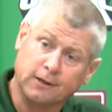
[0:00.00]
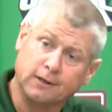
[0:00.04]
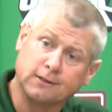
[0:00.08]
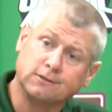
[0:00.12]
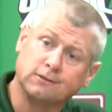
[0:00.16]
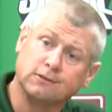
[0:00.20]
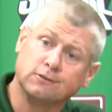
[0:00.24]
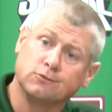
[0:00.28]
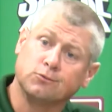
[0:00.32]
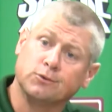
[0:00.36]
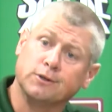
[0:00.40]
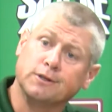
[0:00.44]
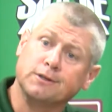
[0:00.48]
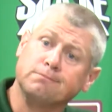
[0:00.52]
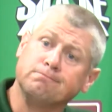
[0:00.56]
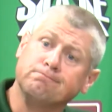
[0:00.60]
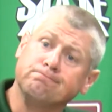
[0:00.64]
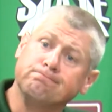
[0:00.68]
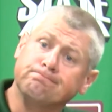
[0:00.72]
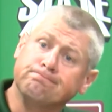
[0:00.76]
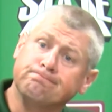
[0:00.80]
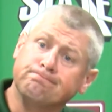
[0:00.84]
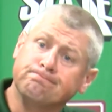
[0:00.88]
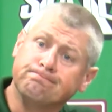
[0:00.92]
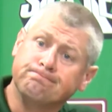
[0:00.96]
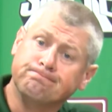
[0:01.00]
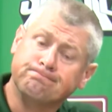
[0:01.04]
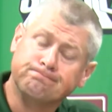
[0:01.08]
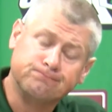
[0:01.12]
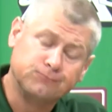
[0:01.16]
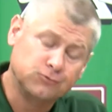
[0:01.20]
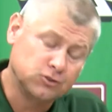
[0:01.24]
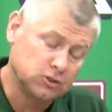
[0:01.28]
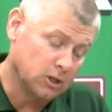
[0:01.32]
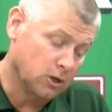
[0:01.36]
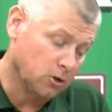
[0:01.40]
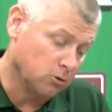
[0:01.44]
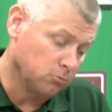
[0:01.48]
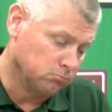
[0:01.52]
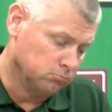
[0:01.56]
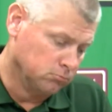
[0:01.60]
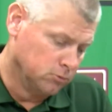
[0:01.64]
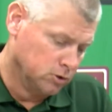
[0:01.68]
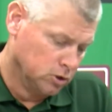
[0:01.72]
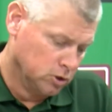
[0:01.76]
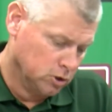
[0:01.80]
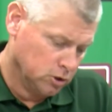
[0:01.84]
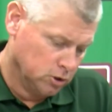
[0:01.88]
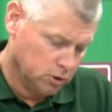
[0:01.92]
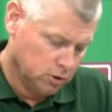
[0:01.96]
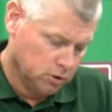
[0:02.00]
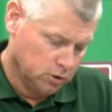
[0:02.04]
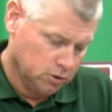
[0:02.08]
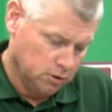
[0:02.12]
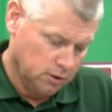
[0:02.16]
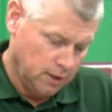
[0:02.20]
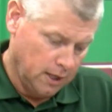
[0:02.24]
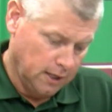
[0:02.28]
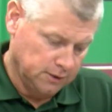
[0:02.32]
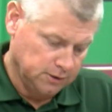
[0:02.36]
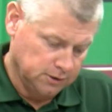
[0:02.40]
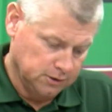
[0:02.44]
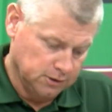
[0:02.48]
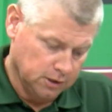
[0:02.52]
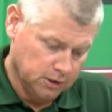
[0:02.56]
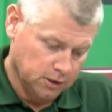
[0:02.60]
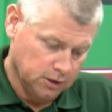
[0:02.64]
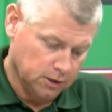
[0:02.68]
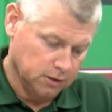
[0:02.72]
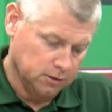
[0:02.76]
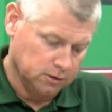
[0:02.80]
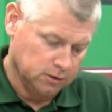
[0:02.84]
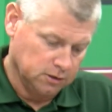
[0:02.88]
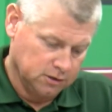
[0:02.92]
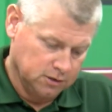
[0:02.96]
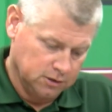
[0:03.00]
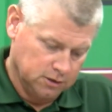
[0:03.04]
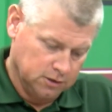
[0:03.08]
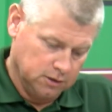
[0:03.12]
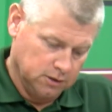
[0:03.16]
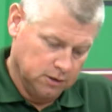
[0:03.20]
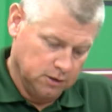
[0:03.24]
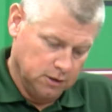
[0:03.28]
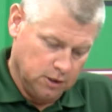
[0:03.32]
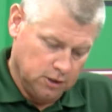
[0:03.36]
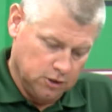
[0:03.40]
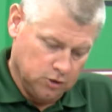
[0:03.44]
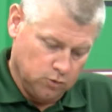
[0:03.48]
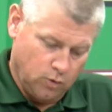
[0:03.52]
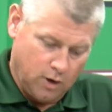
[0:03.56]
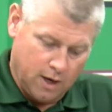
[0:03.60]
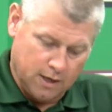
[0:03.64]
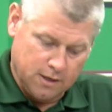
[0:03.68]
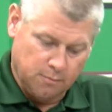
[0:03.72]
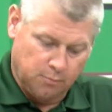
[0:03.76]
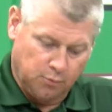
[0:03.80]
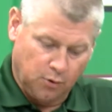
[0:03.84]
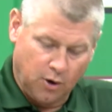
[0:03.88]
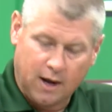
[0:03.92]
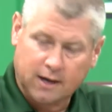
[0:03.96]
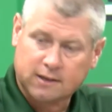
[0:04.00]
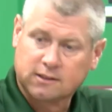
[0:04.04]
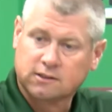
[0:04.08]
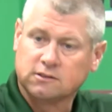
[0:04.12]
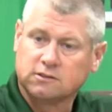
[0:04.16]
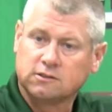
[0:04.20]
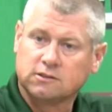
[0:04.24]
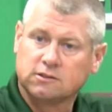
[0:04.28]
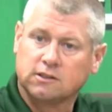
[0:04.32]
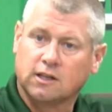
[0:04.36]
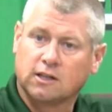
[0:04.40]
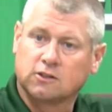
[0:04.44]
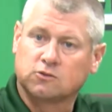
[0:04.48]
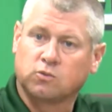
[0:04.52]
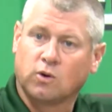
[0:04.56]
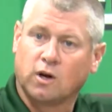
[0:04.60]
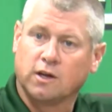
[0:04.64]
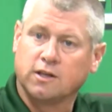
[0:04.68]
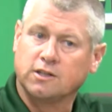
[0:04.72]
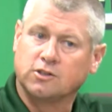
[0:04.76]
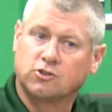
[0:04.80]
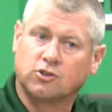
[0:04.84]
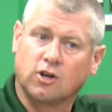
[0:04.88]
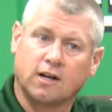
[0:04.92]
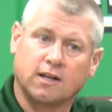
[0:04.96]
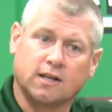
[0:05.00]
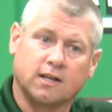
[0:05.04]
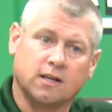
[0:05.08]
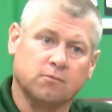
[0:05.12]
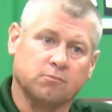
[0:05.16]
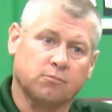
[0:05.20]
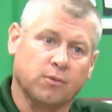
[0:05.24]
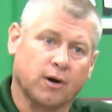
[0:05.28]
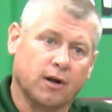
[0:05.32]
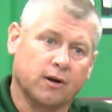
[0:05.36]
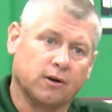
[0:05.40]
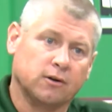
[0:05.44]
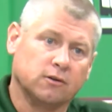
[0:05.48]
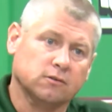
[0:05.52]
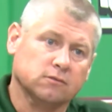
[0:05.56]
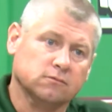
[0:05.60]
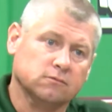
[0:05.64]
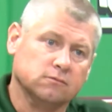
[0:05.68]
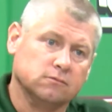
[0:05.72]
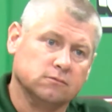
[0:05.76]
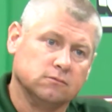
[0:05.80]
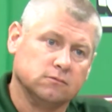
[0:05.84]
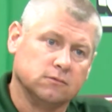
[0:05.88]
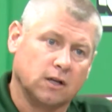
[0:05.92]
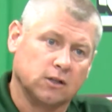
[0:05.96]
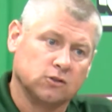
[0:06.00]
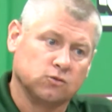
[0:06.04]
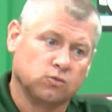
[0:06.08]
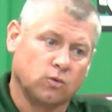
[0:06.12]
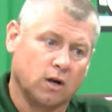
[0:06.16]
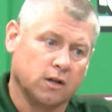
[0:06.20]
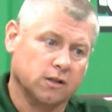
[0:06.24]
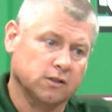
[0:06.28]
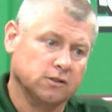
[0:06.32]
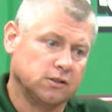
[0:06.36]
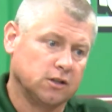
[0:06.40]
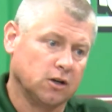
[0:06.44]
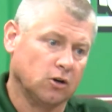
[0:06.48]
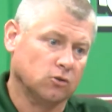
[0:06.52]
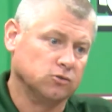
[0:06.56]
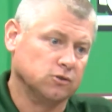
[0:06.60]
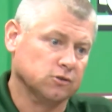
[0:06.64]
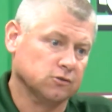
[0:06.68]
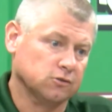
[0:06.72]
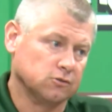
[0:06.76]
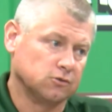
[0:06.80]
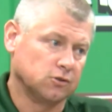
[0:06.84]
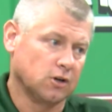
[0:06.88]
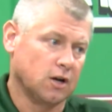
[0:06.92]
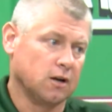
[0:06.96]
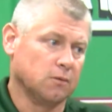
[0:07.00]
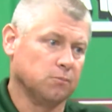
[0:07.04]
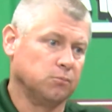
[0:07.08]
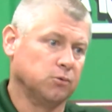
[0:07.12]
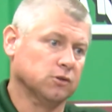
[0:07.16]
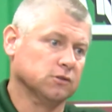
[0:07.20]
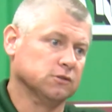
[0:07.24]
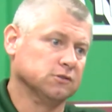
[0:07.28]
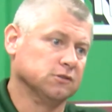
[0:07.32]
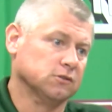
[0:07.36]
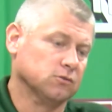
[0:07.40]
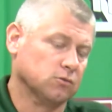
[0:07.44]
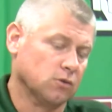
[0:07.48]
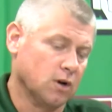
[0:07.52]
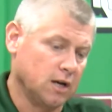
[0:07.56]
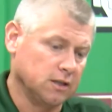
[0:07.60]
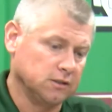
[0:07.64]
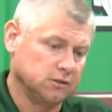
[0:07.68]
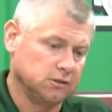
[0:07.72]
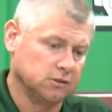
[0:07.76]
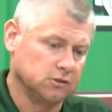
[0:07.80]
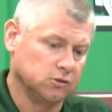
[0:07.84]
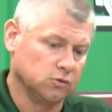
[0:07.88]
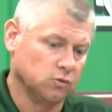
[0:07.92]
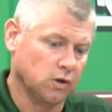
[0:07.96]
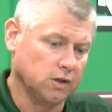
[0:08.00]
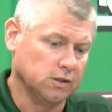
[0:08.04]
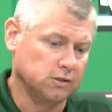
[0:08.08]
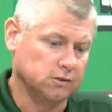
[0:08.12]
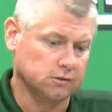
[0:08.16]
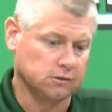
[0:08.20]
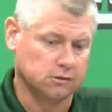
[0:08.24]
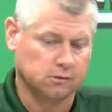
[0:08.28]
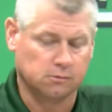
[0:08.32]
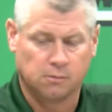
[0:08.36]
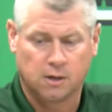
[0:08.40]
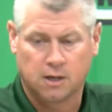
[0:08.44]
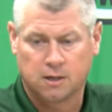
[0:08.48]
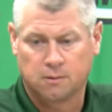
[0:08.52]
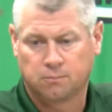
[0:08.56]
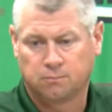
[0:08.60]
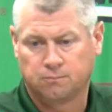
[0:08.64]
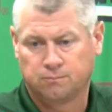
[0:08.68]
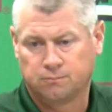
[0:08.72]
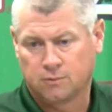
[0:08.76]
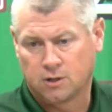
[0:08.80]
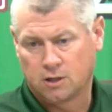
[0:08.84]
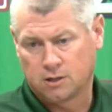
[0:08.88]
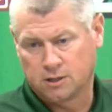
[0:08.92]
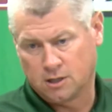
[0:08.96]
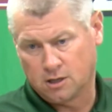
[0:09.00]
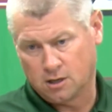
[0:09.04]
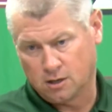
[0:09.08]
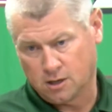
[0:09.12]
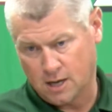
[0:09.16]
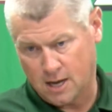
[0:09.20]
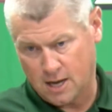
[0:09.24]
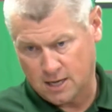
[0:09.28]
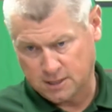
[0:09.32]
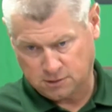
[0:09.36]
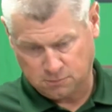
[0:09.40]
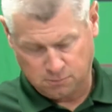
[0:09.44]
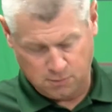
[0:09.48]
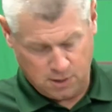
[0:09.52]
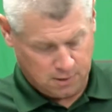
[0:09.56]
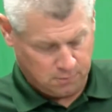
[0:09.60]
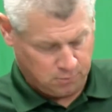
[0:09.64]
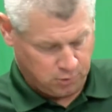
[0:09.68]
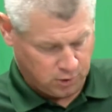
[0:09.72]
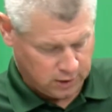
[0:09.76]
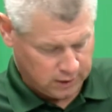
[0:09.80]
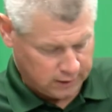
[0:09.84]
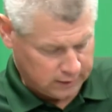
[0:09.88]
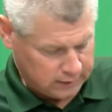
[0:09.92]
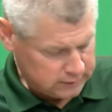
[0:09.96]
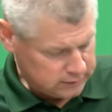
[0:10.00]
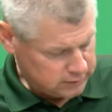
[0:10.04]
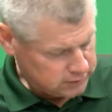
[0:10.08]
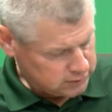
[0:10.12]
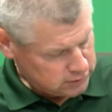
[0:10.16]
to us this week. So that's why you practice, and that's why you try to get better, and that's why these coaches are trying to put us in the right situations to get our guys to make plays,